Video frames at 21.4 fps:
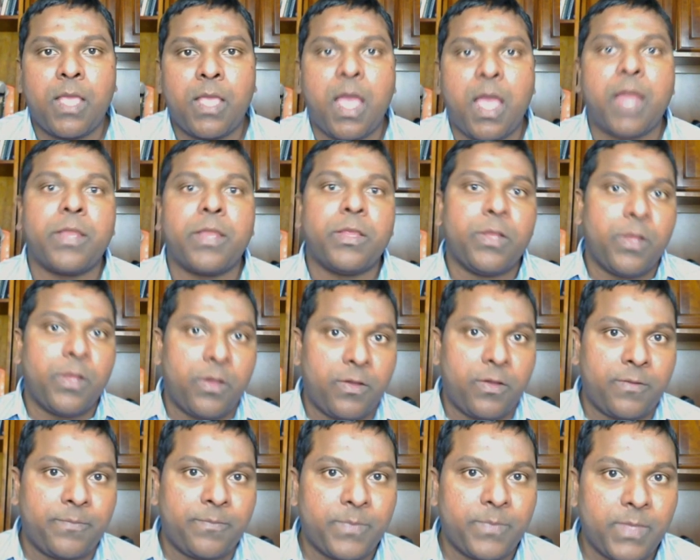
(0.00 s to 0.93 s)
And you
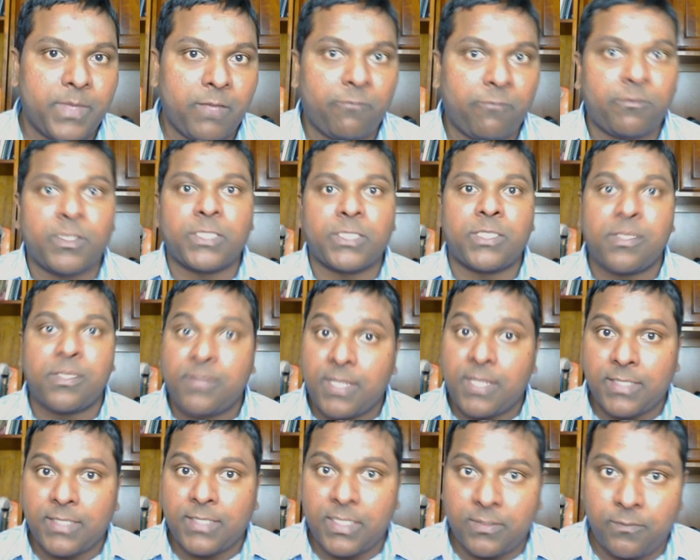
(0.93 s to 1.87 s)
know, the first
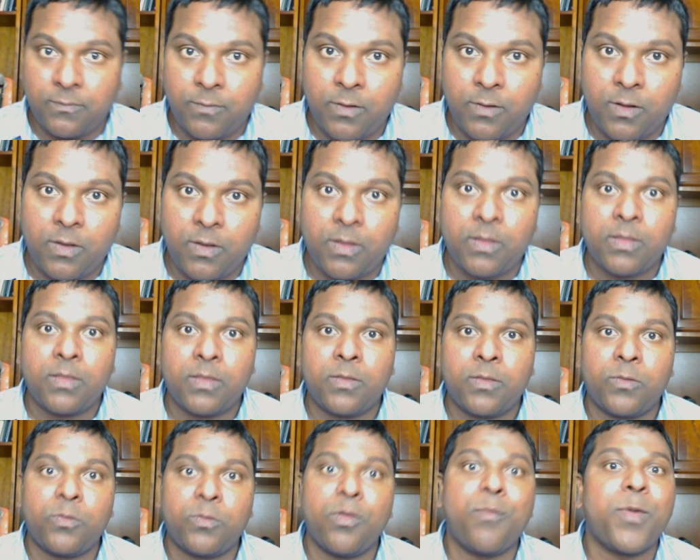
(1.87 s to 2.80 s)
successful
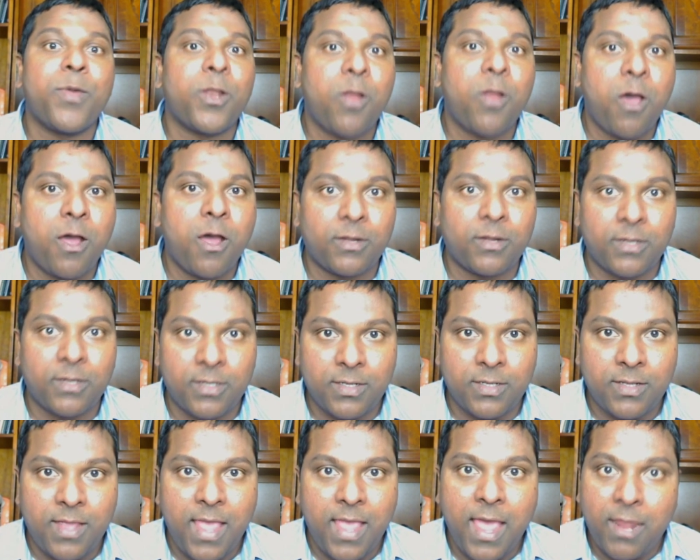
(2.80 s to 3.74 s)
human heart
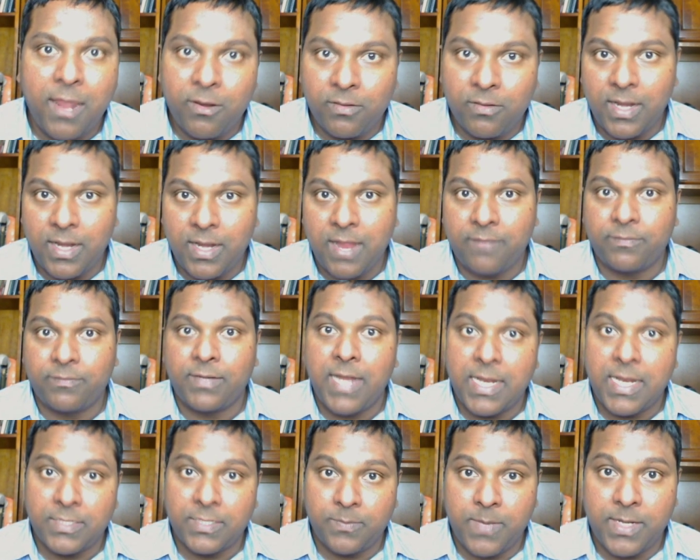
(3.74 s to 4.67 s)
allograft
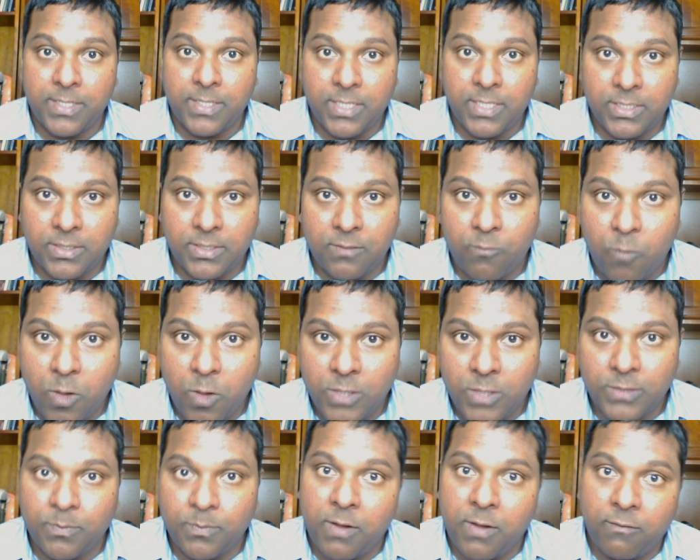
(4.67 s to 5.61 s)
transplantation
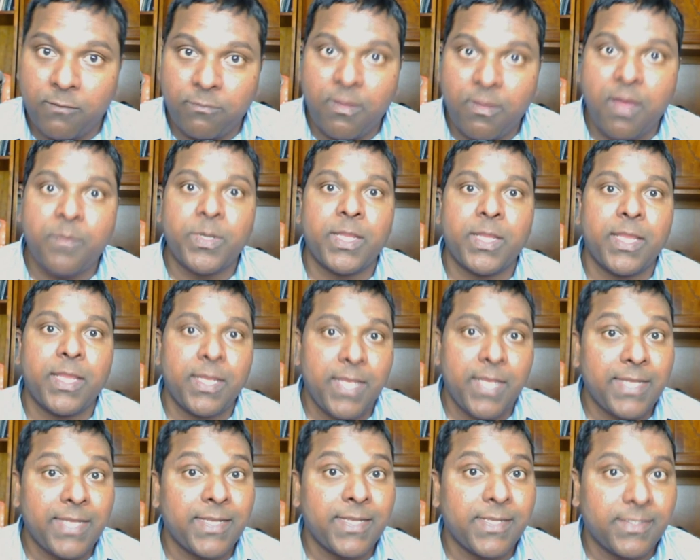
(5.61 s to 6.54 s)
was performed in
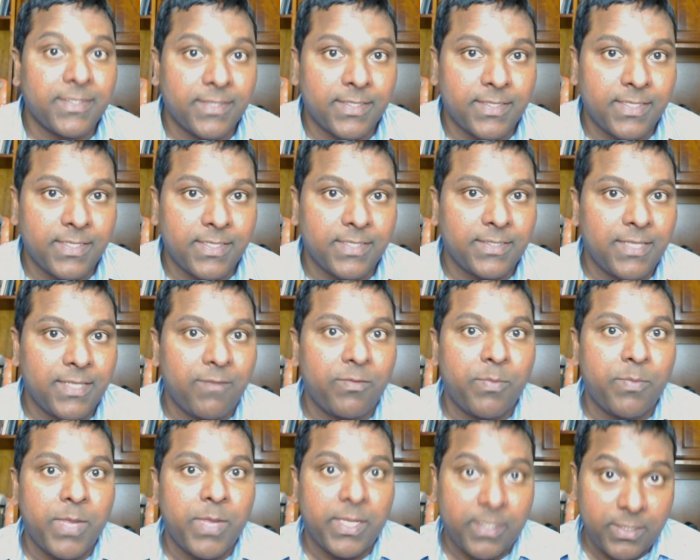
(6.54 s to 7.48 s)

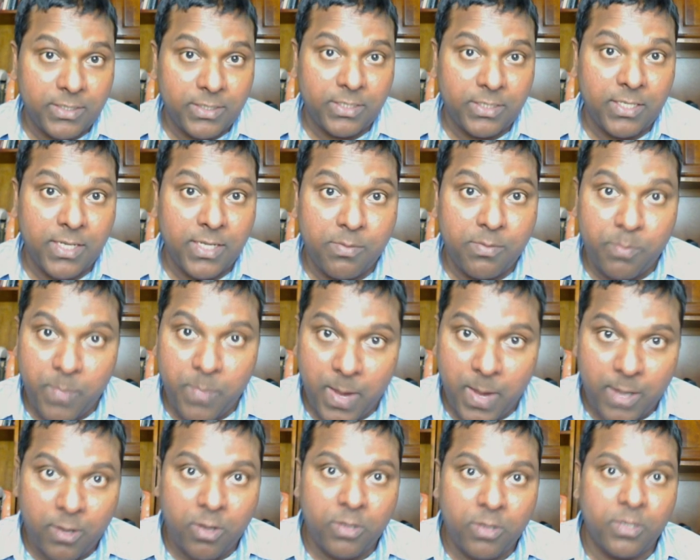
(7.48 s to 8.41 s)
1967 by Christiaan
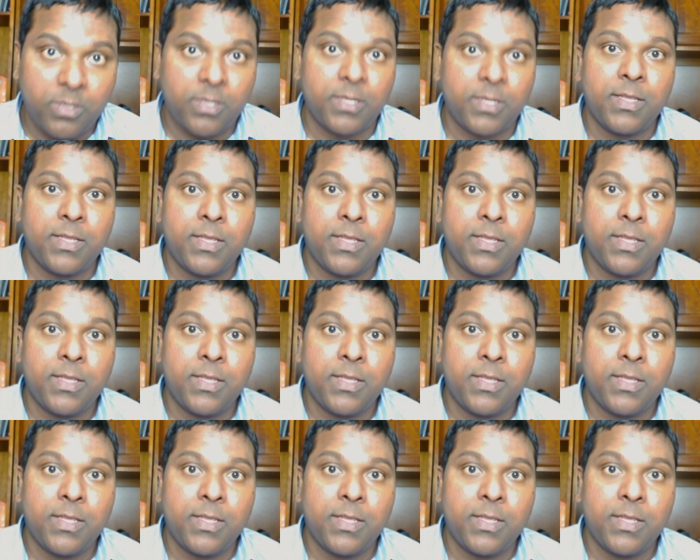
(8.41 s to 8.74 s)
Barnard,